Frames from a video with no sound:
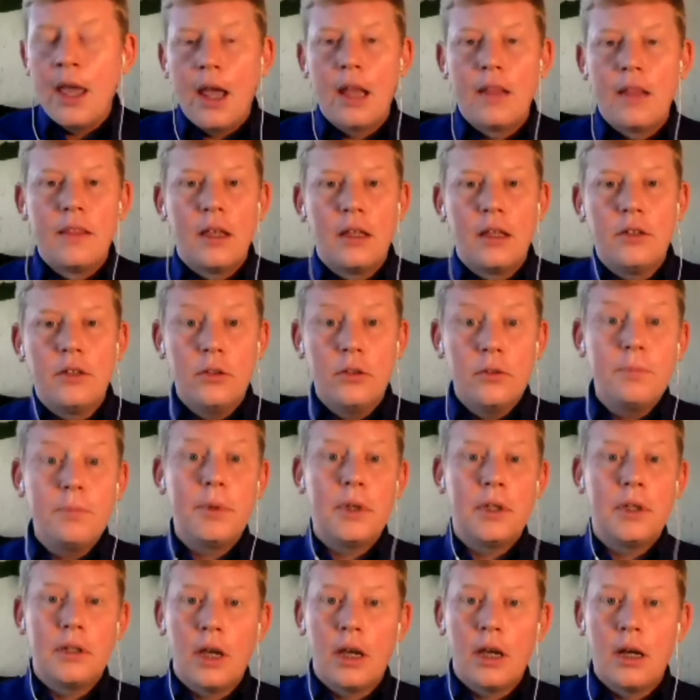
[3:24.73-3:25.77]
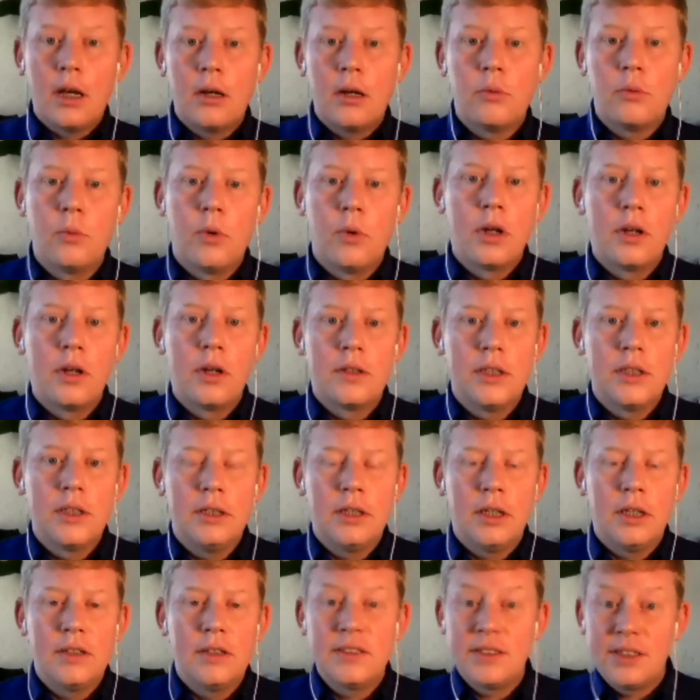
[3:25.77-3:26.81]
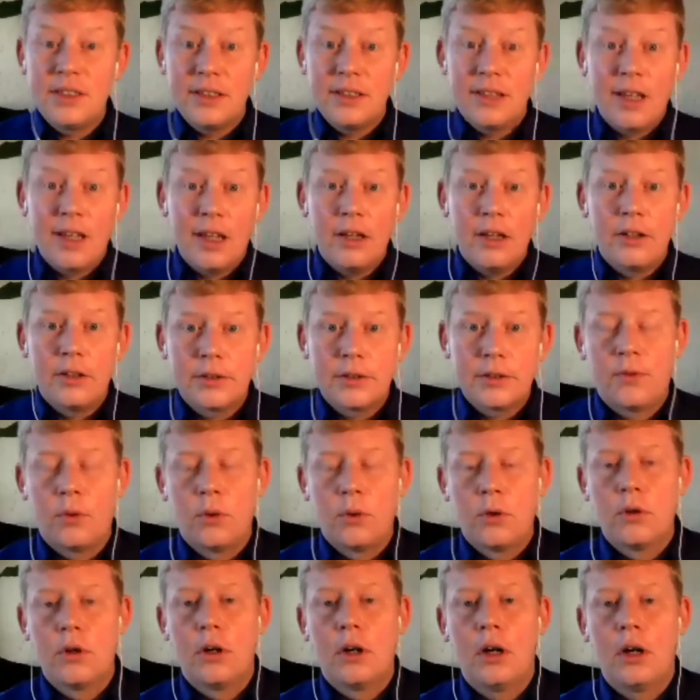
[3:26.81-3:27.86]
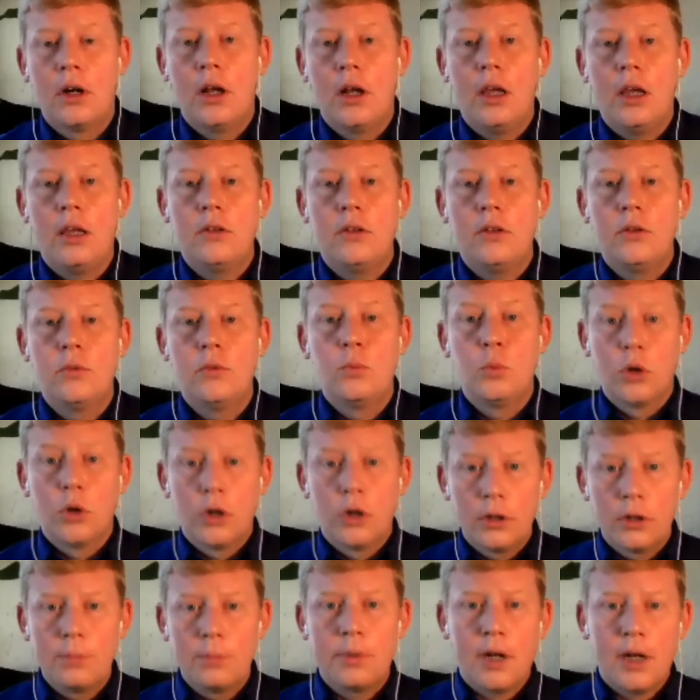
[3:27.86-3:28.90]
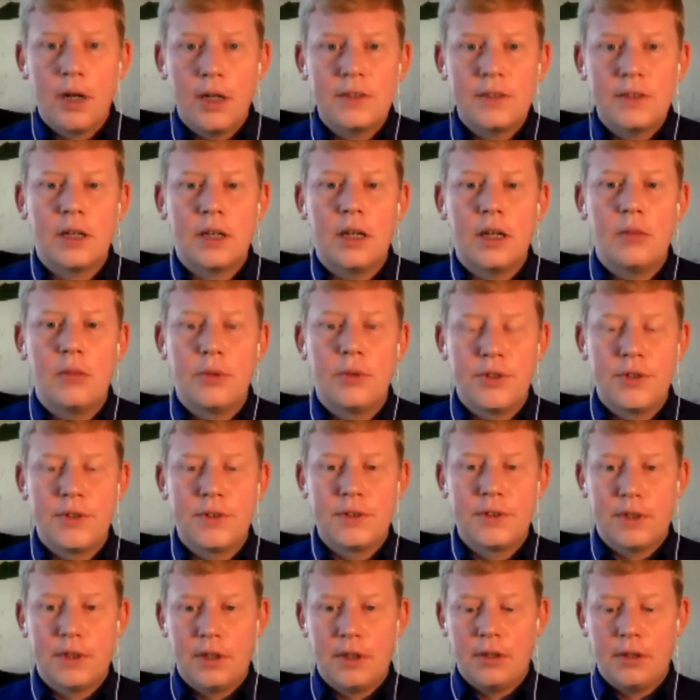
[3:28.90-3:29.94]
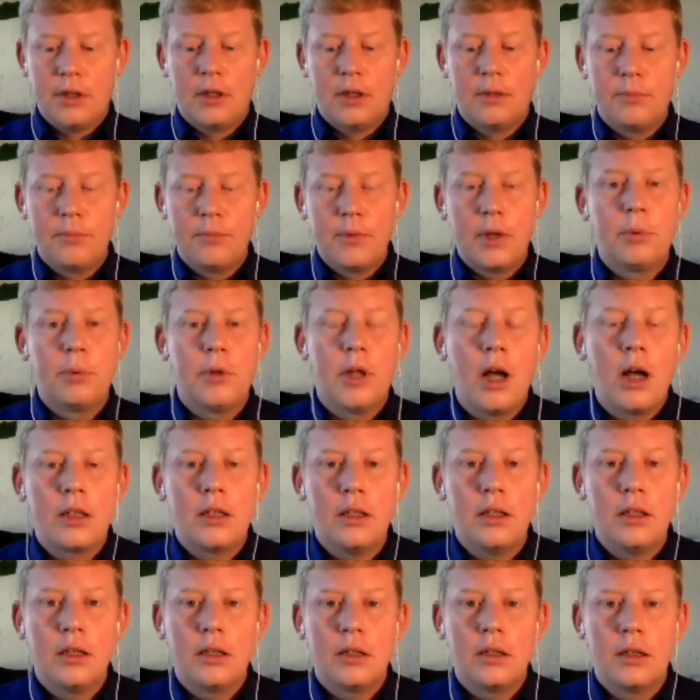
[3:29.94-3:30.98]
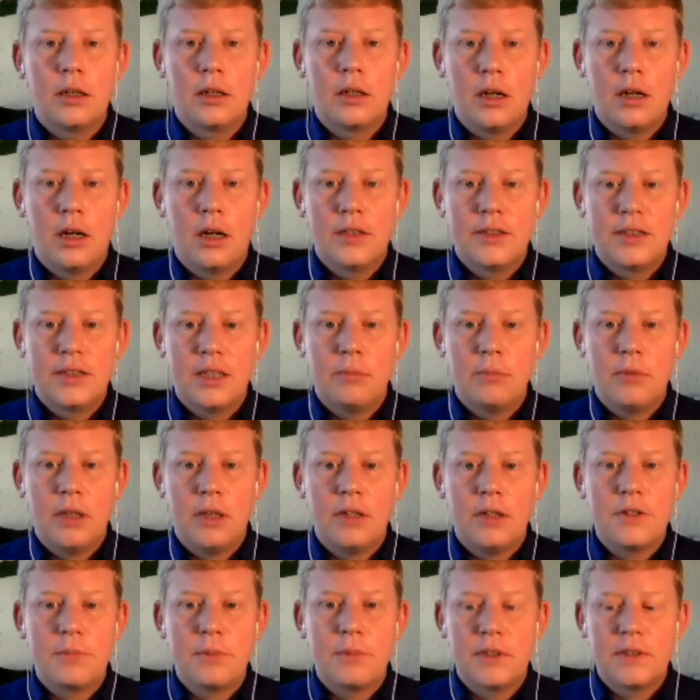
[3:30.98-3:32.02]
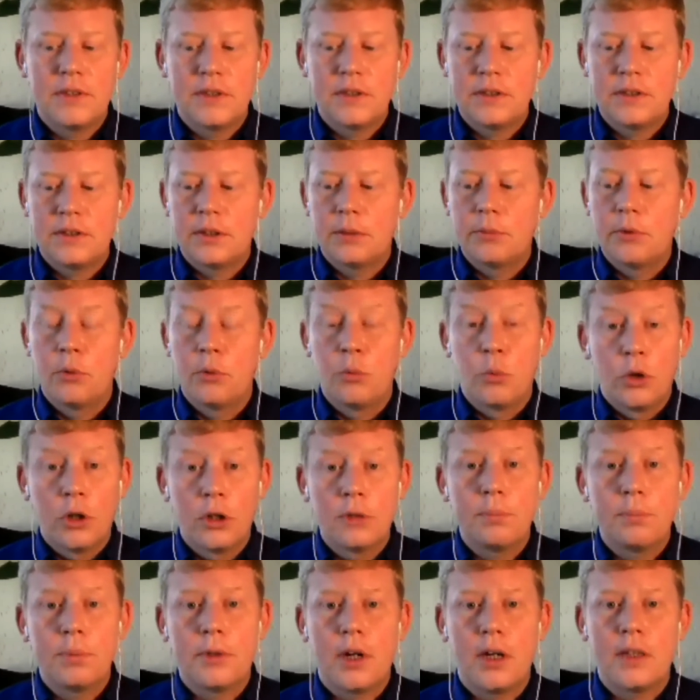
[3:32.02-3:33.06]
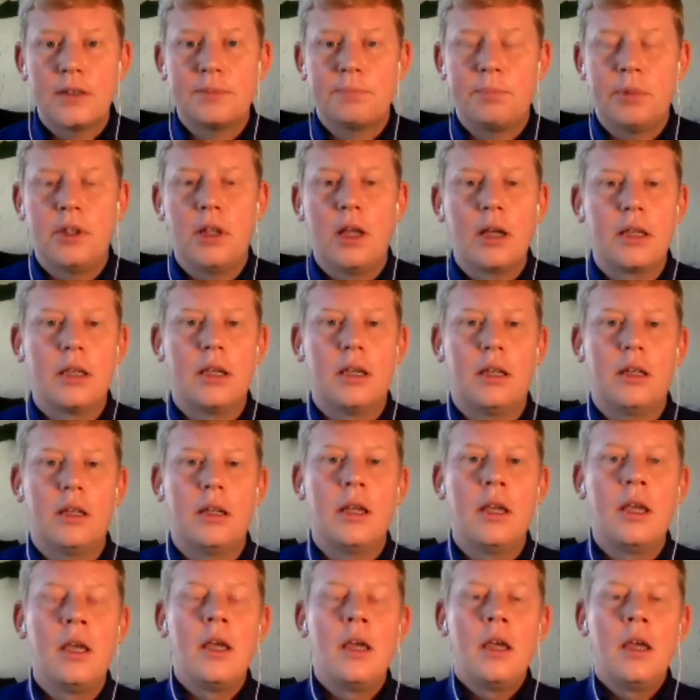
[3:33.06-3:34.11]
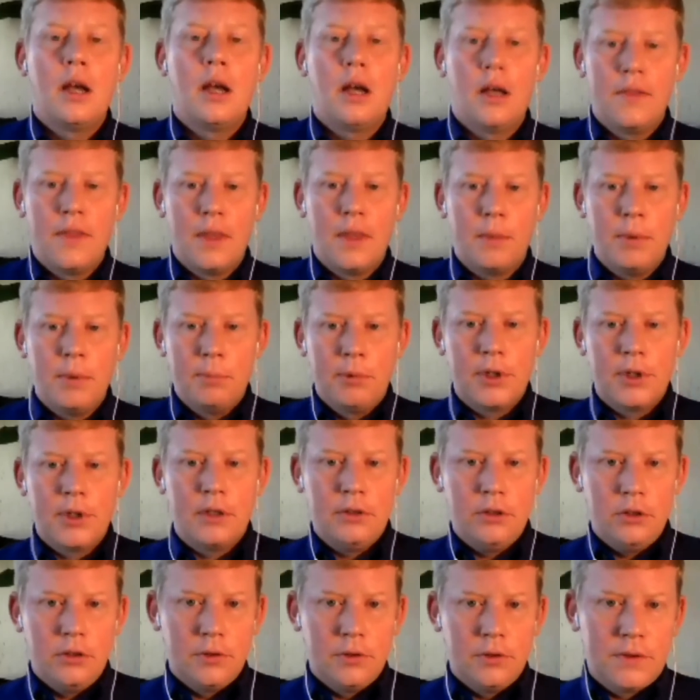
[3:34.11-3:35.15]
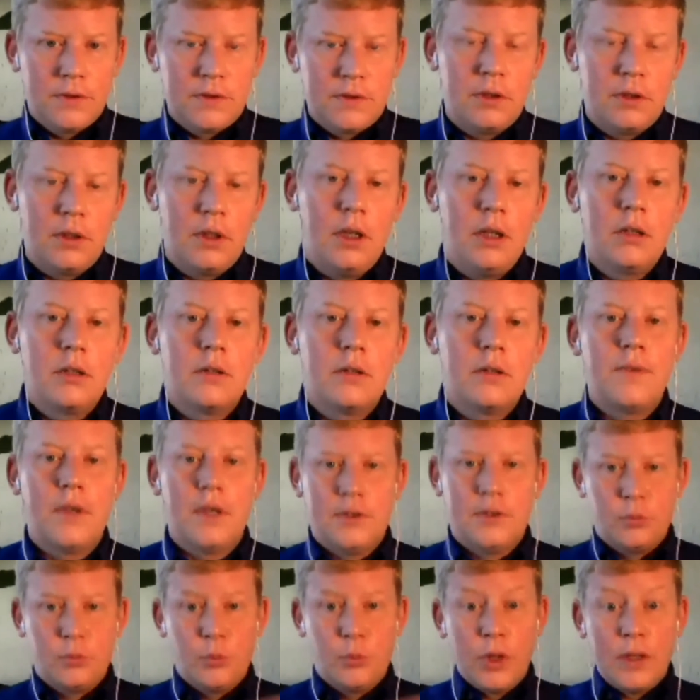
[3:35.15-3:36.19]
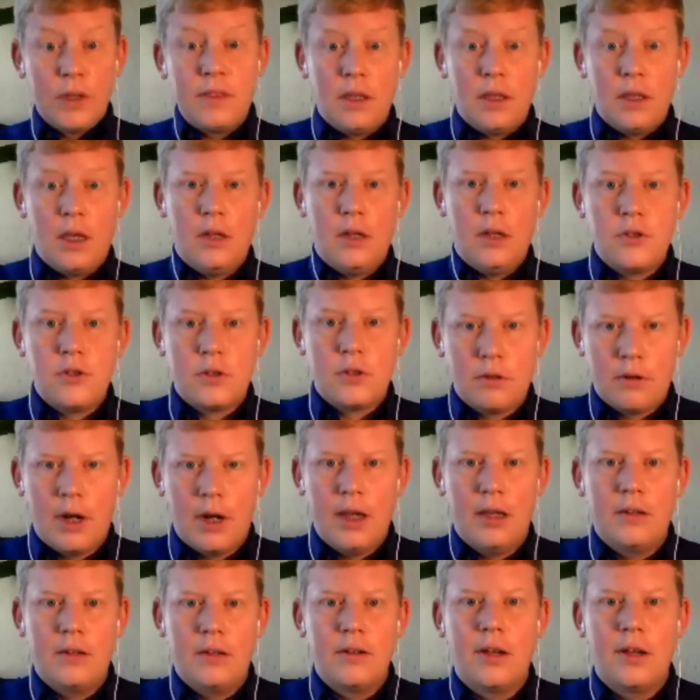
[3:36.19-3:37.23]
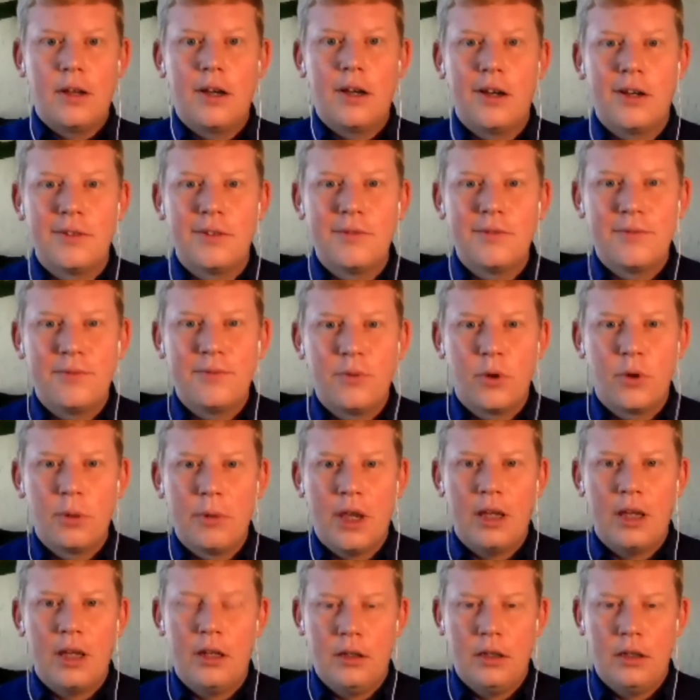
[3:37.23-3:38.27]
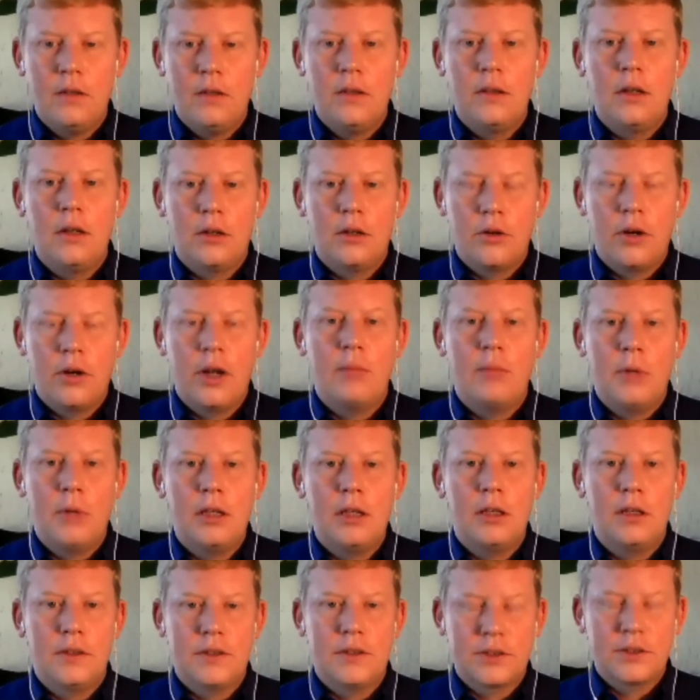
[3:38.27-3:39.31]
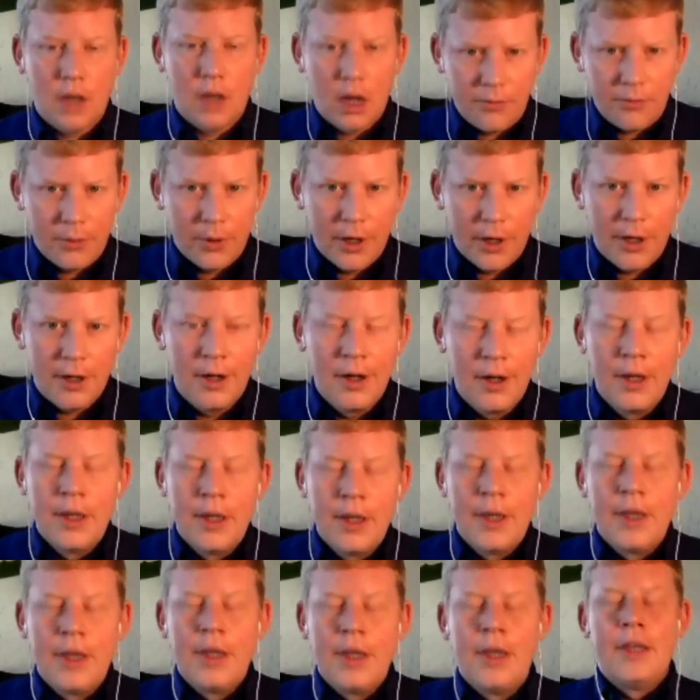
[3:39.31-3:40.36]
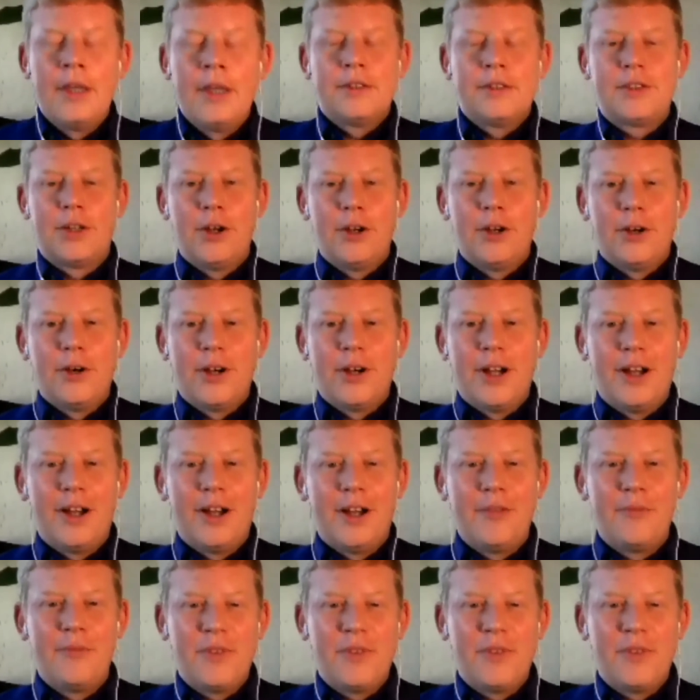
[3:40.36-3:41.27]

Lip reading: And then you've been one of the lead instigators for a new Wordpress, which is a blogging and content management system, a Wordpress plugin that people can use to interface with the hGrant format and in their grant-making software. So